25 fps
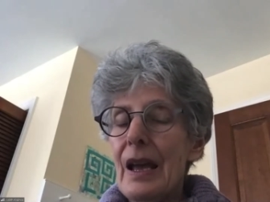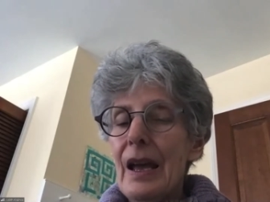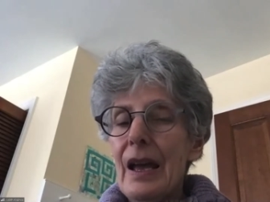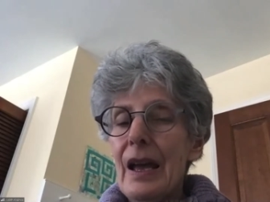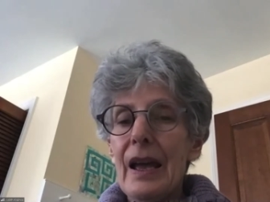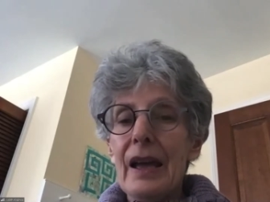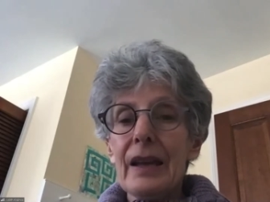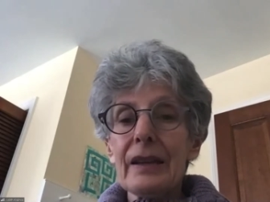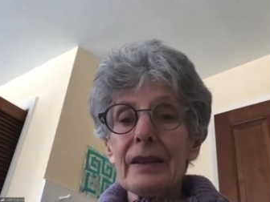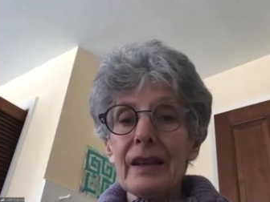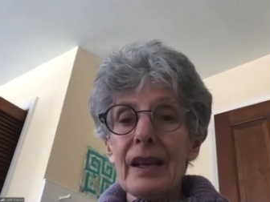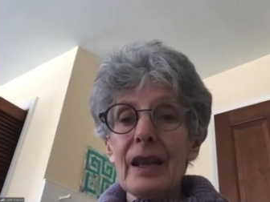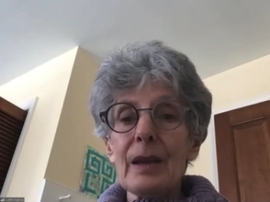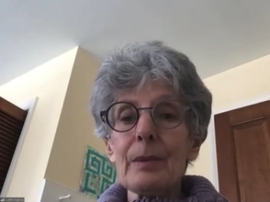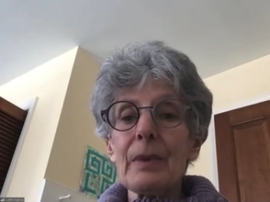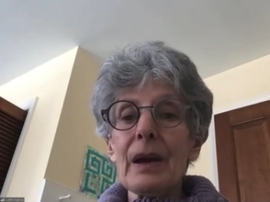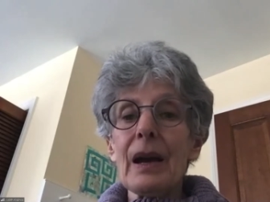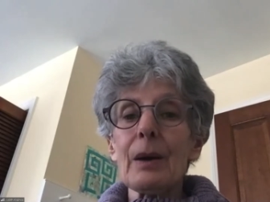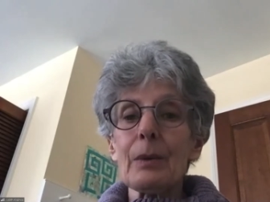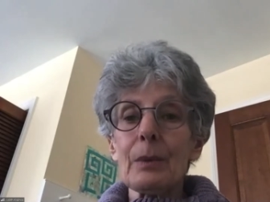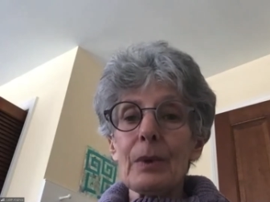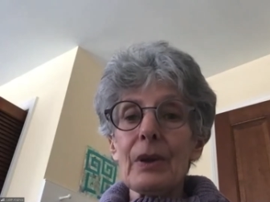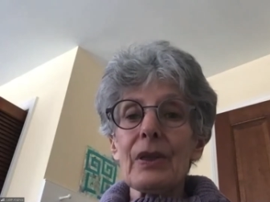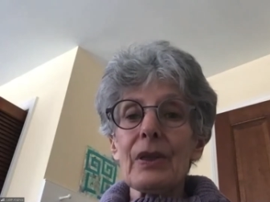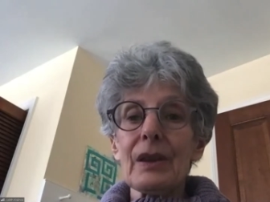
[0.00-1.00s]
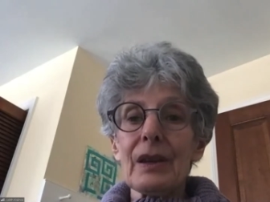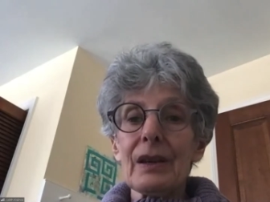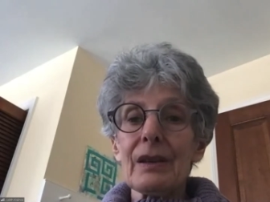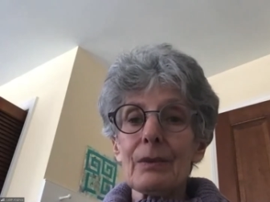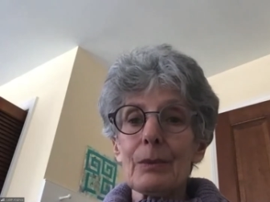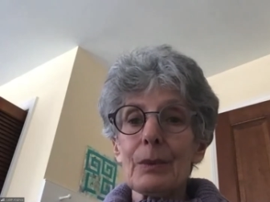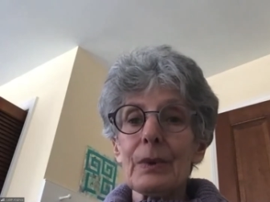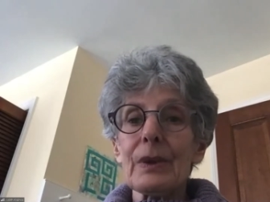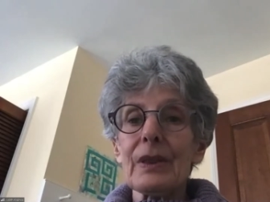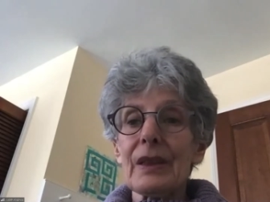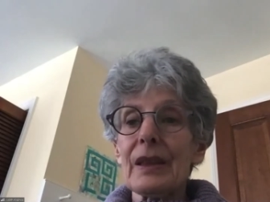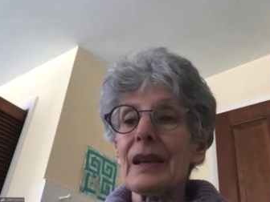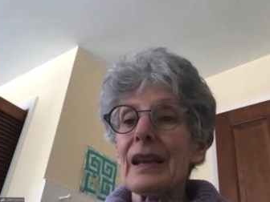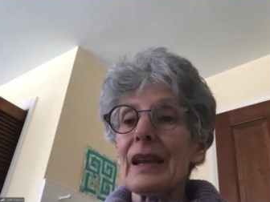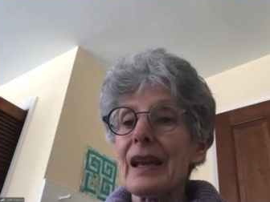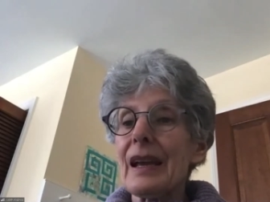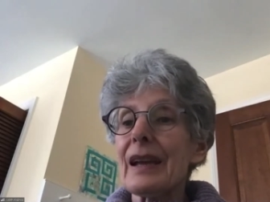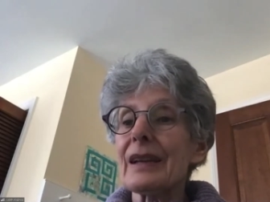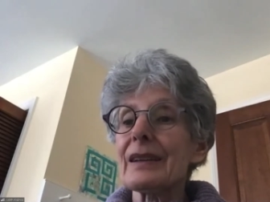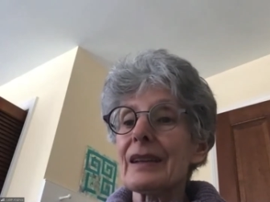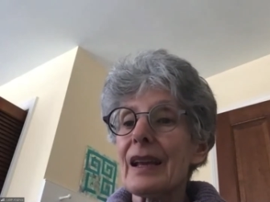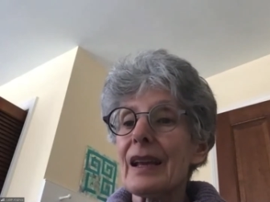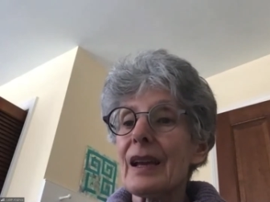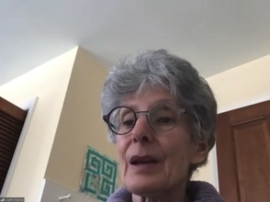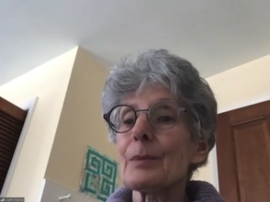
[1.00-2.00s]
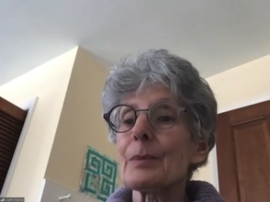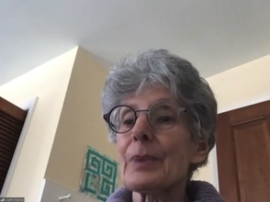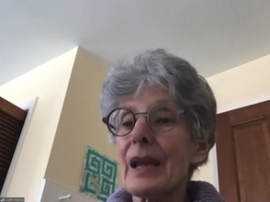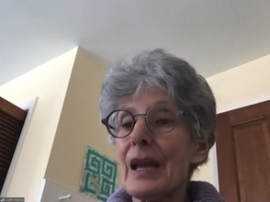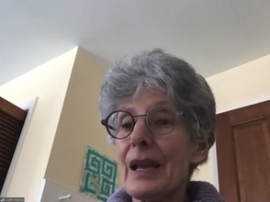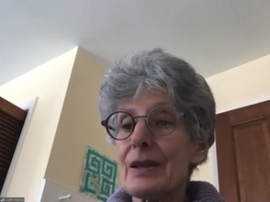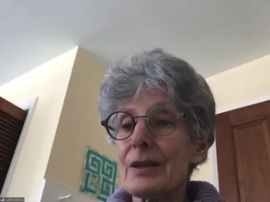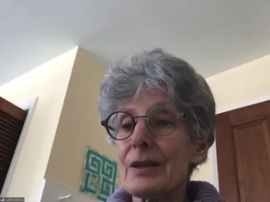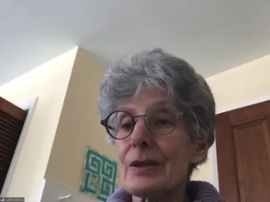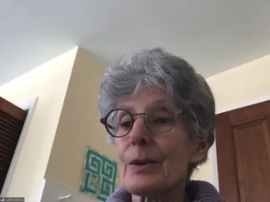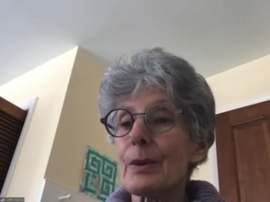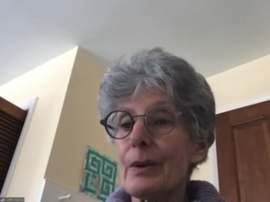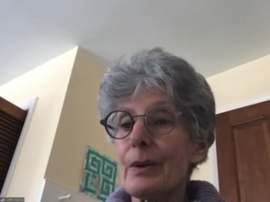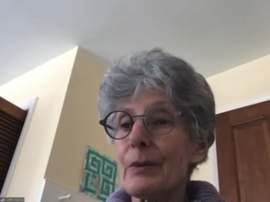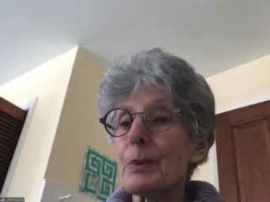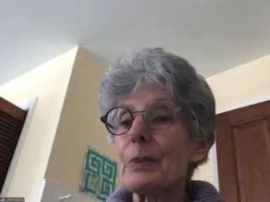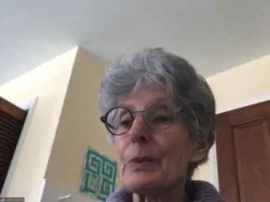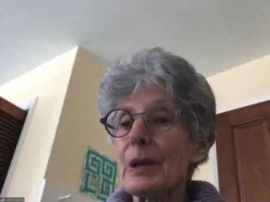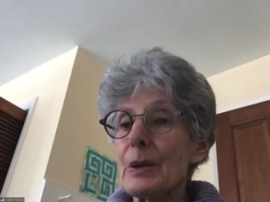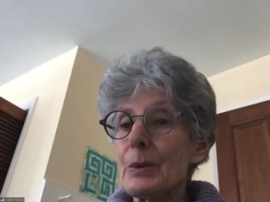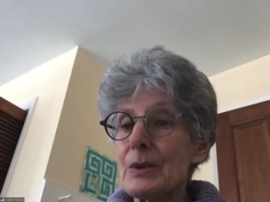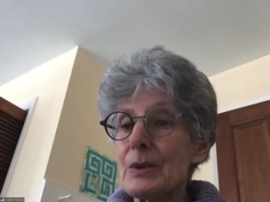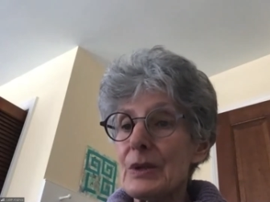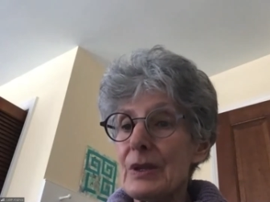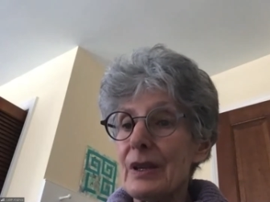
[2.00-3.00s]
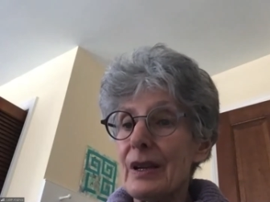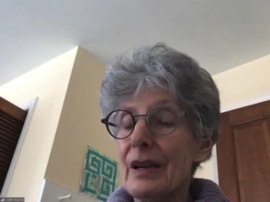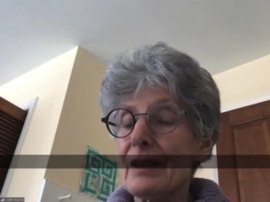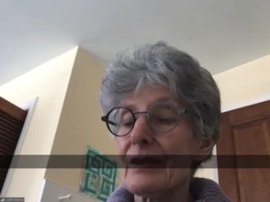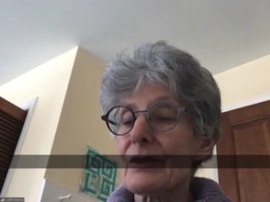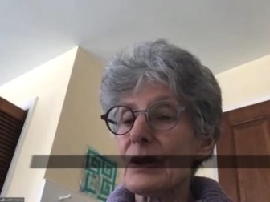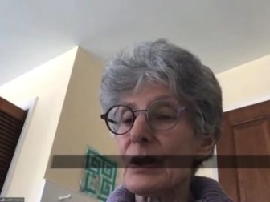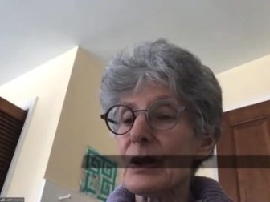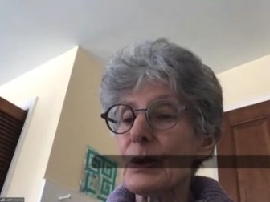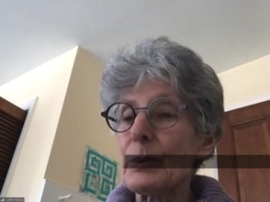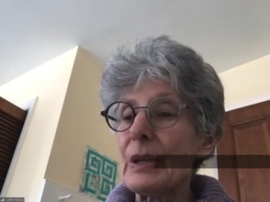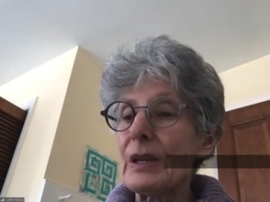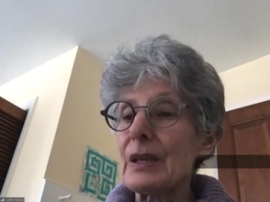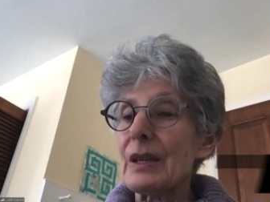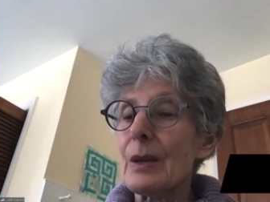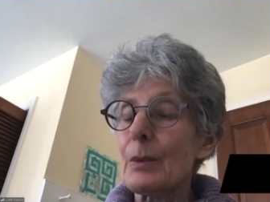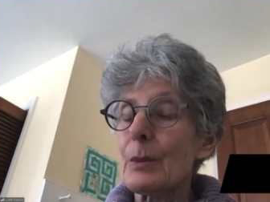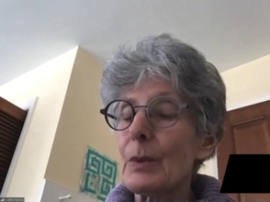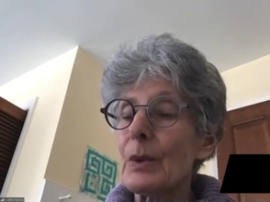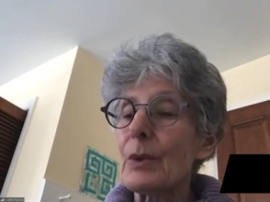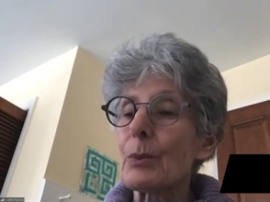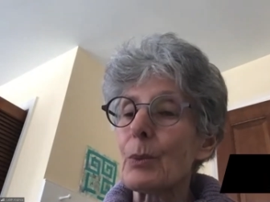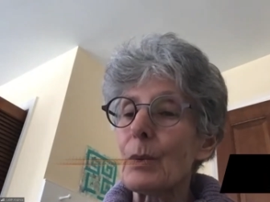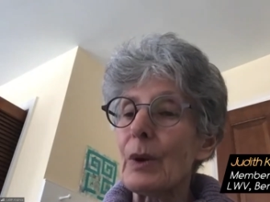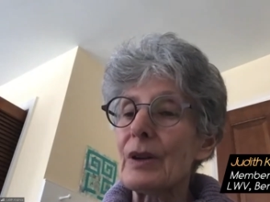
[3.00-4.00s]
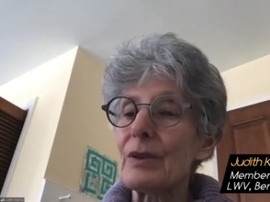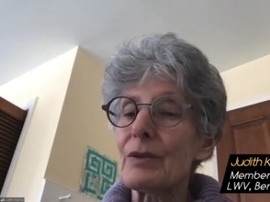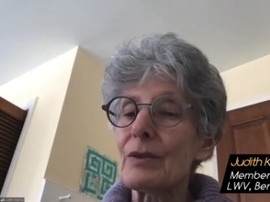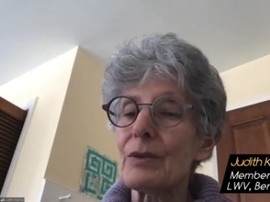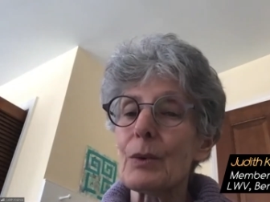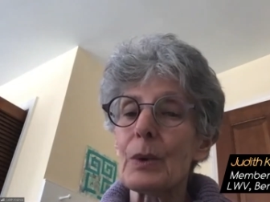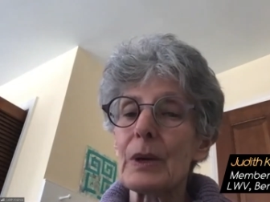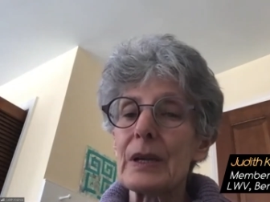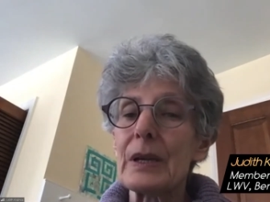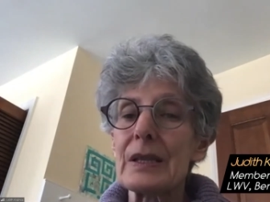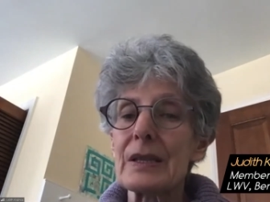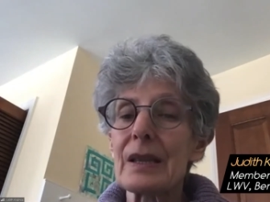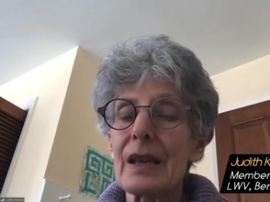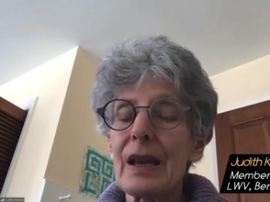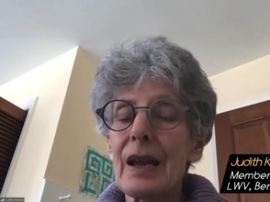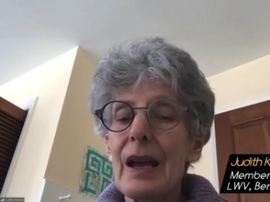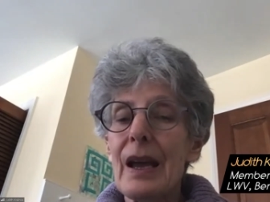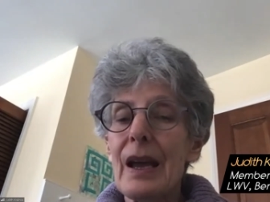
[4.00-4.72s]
and came out with an with an ad campaign, so everybody was kind of speaking with one voice.